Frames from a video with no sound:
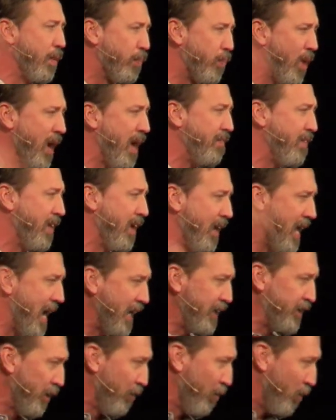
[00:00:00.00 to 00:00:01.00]
The prophet
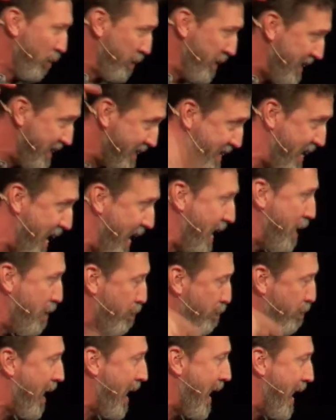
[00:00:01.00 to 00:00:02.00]
Elijah will be
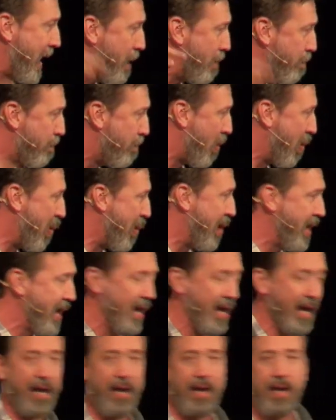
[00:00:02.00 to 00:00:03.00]
dead by morning